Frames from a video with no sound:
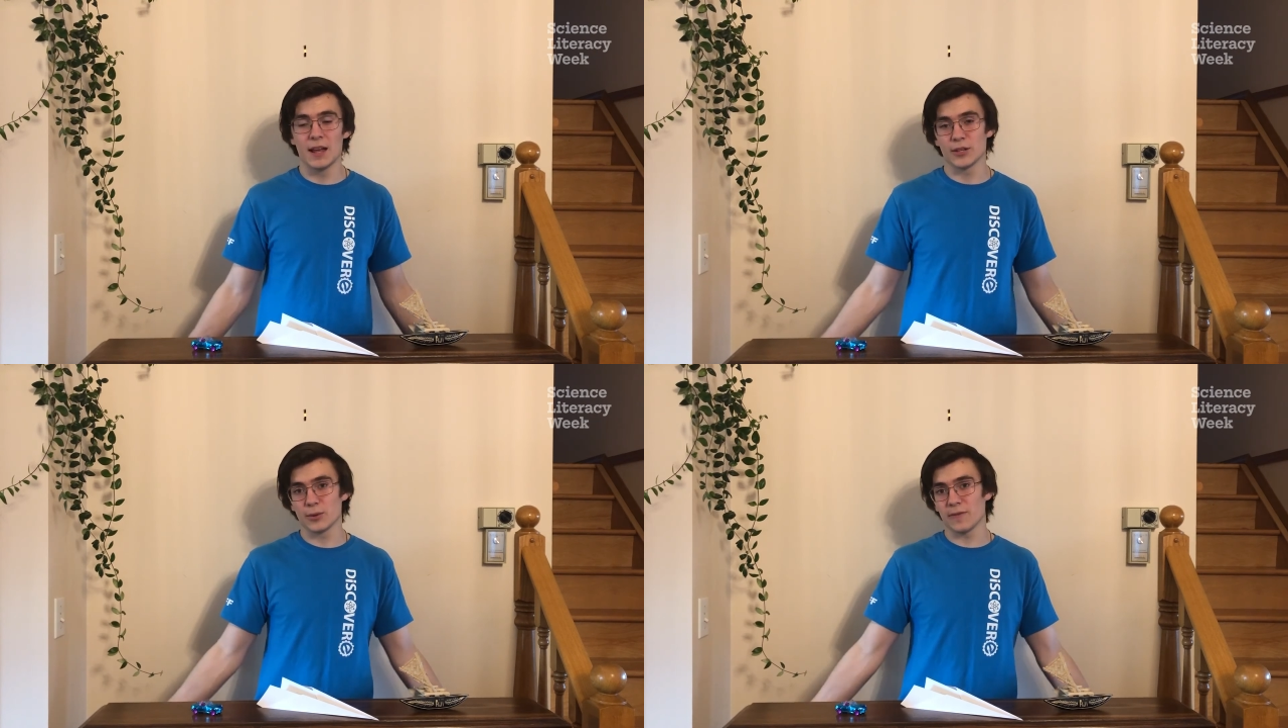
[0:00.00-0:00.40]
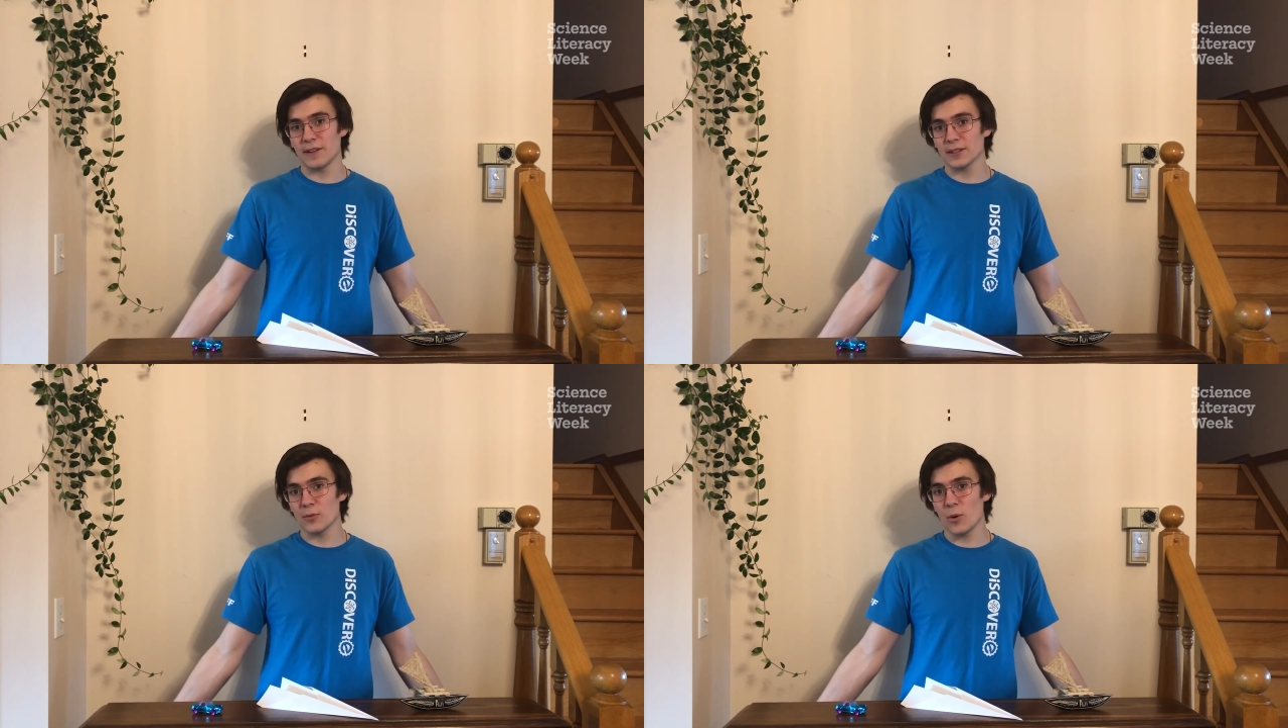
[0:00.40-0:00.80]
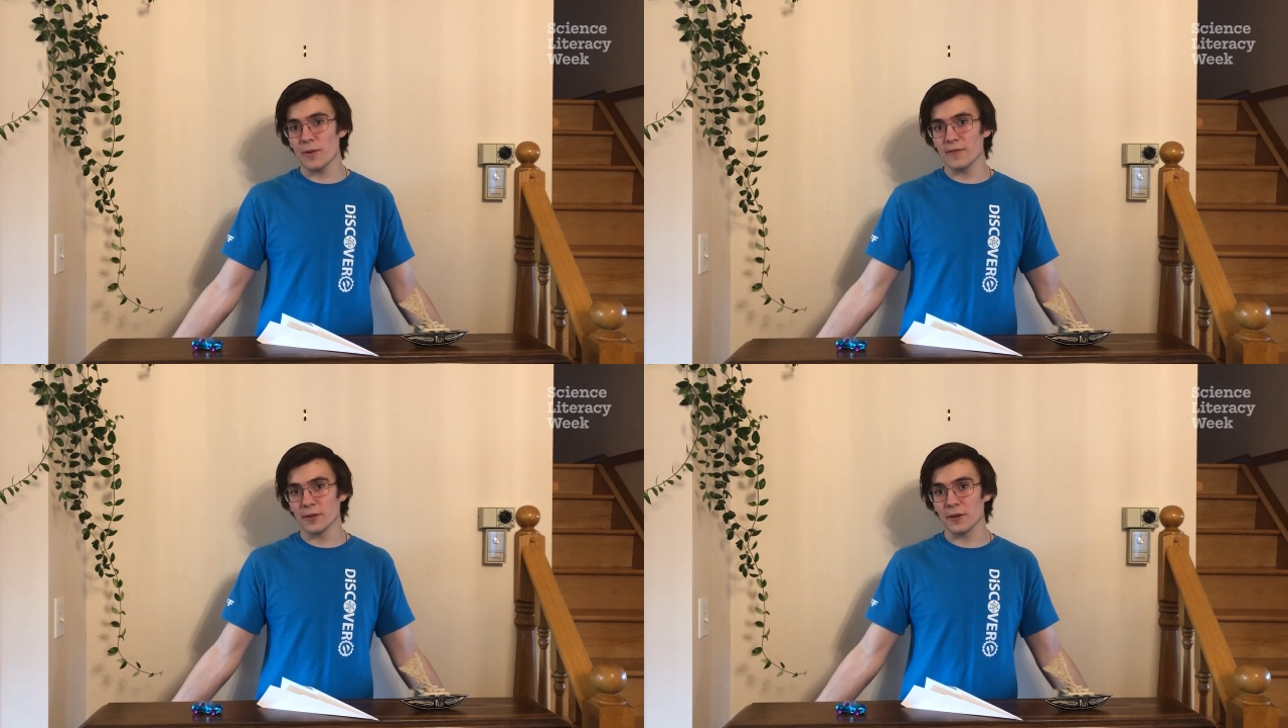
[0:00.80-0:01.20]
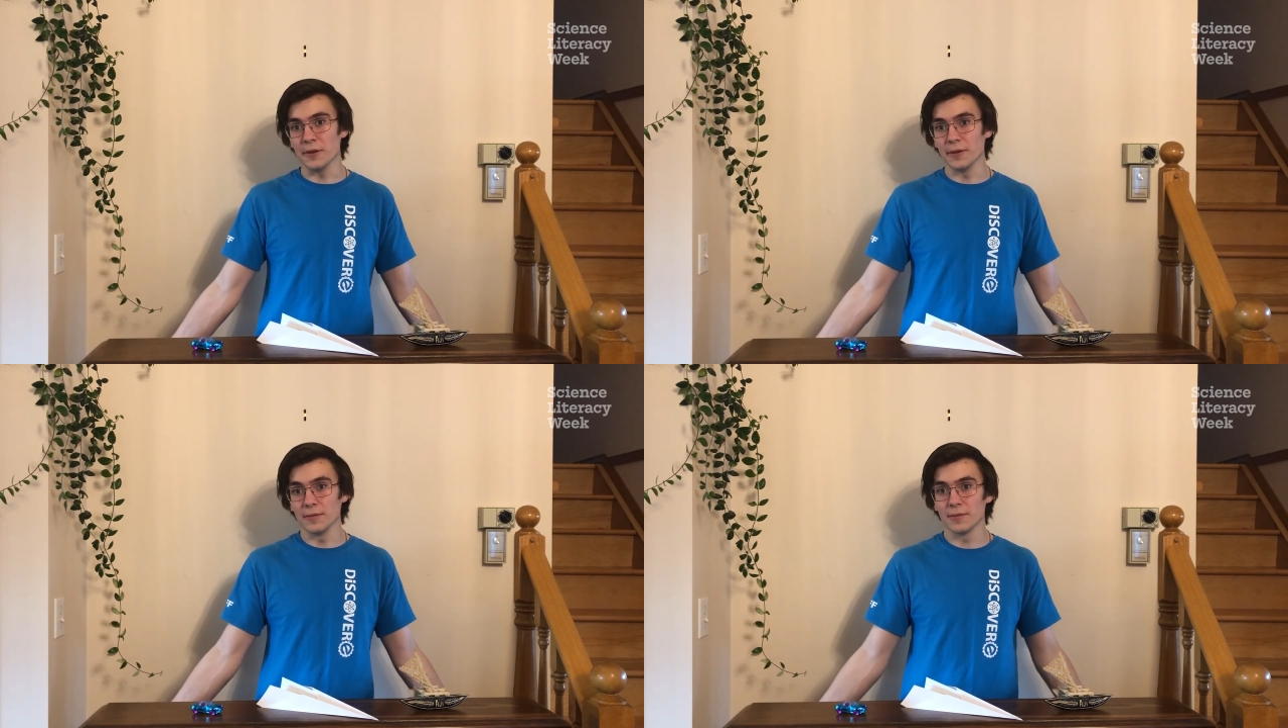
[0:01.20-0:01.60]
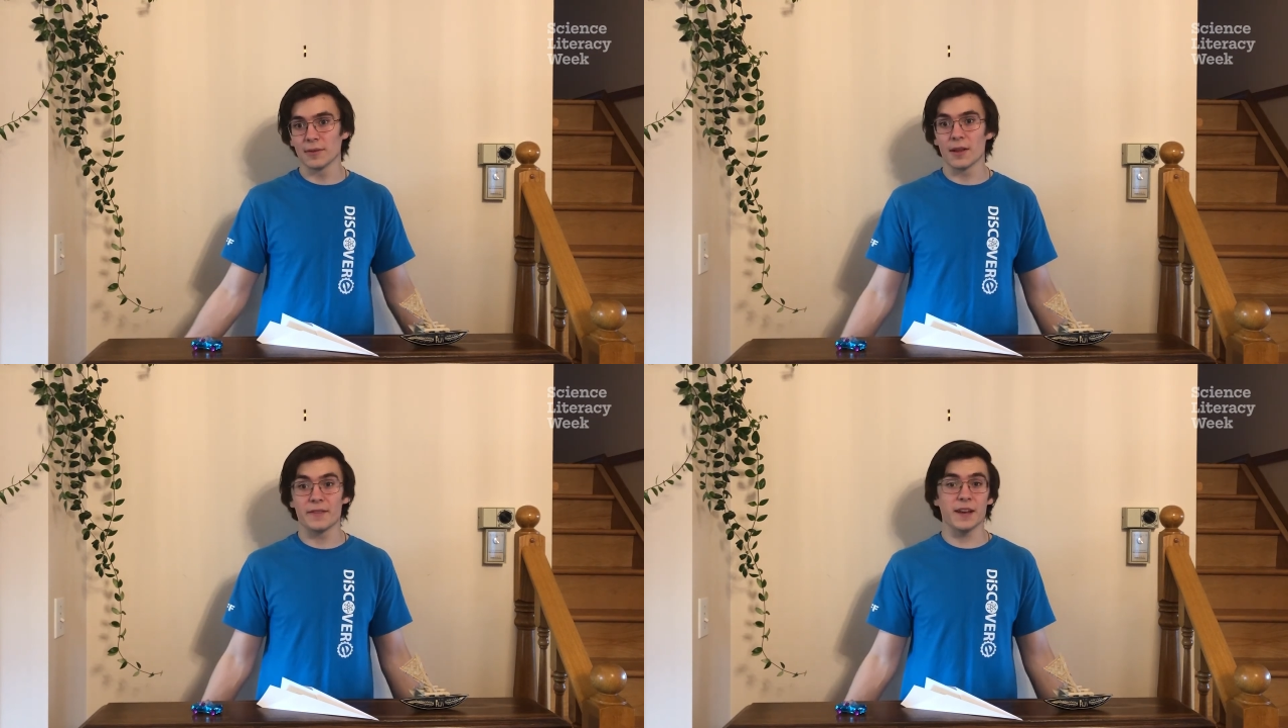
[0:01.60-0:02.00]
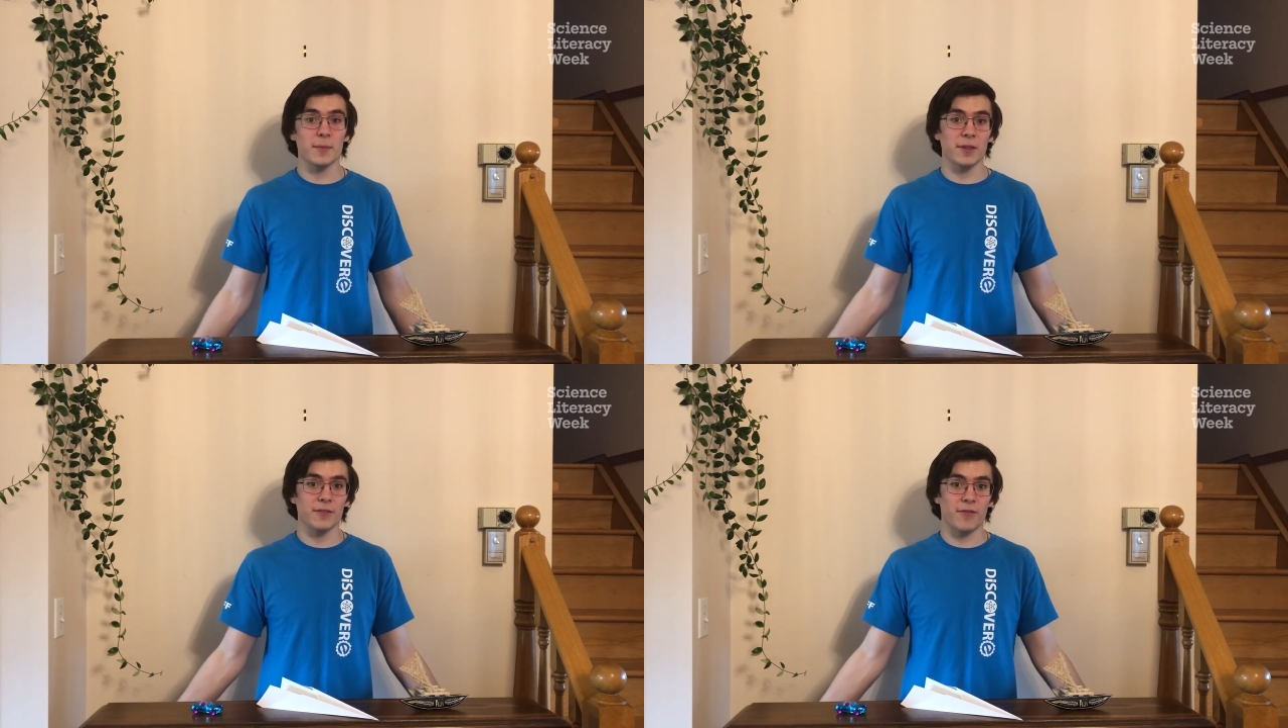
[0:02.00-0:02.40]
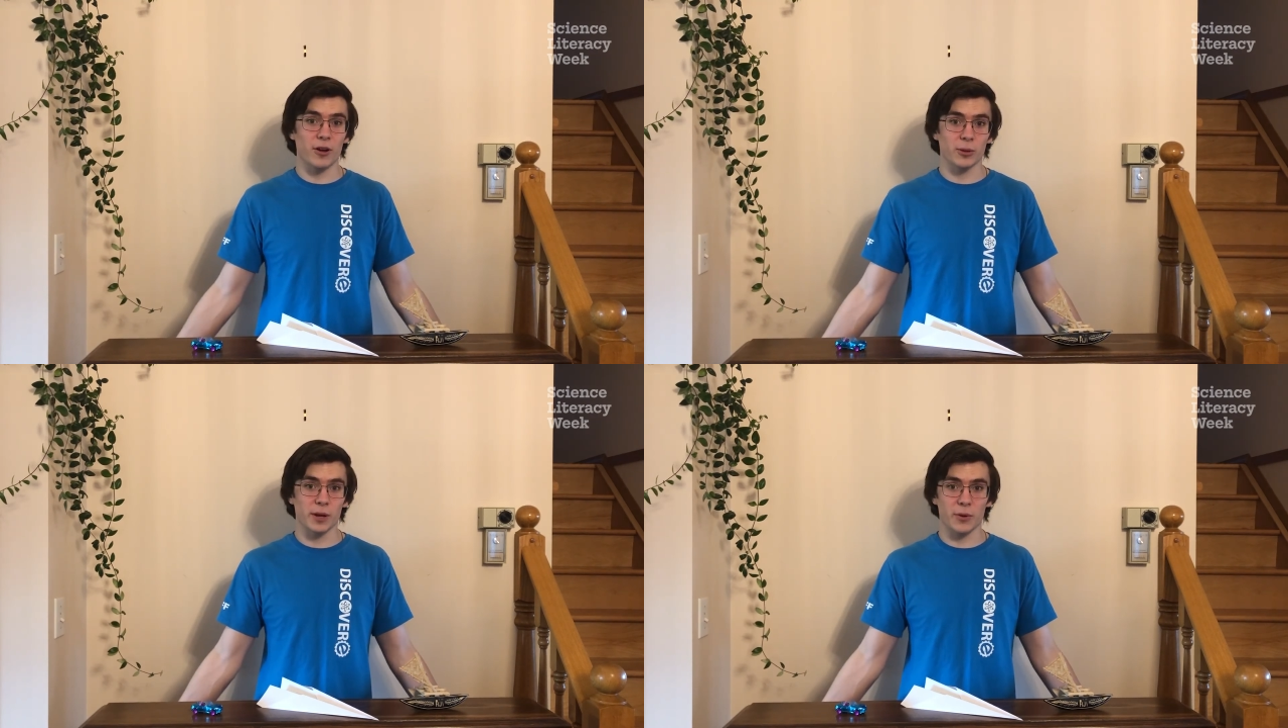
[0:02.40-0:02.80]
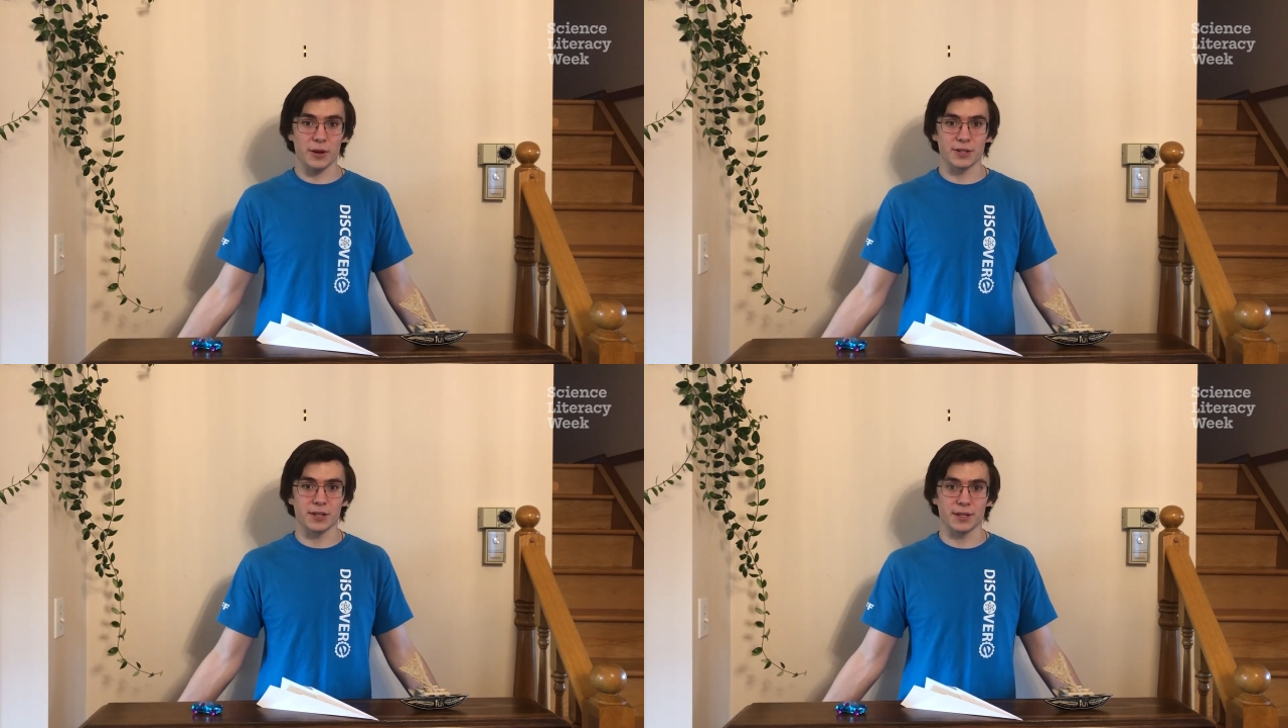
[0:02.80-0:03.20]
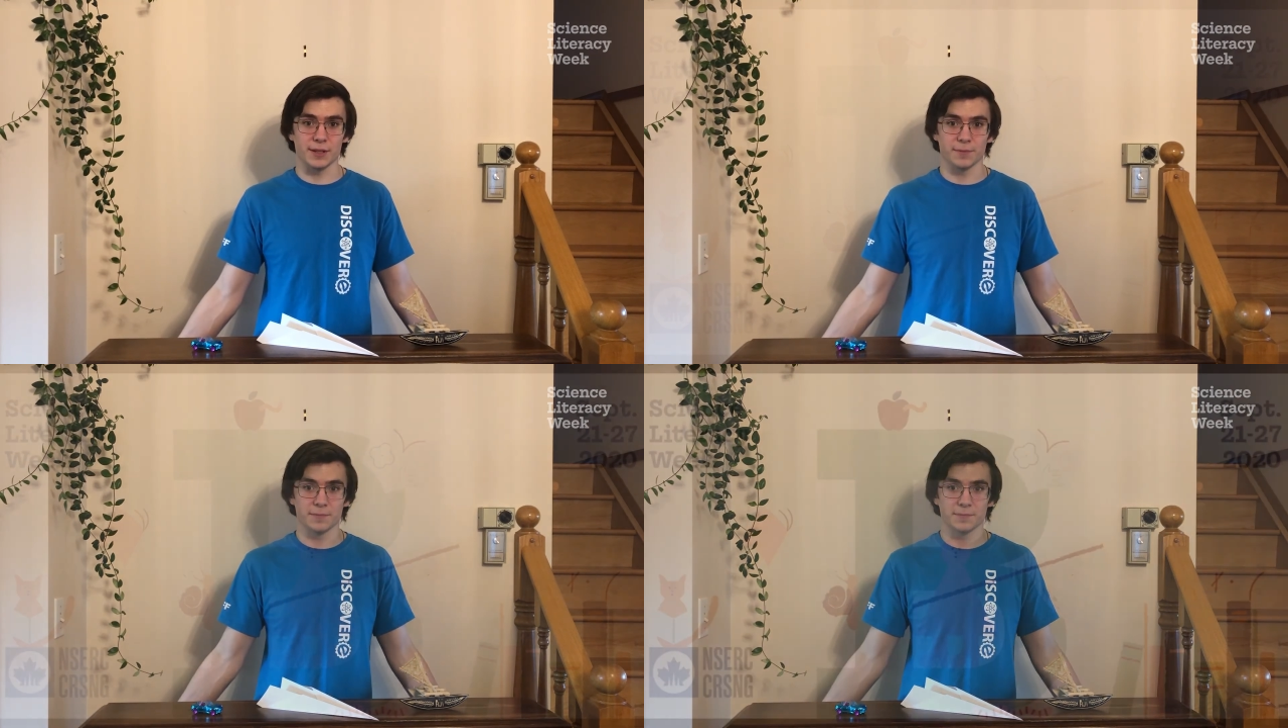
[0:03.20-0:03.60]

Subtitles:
To reflect on what we've learned, think about the following questions.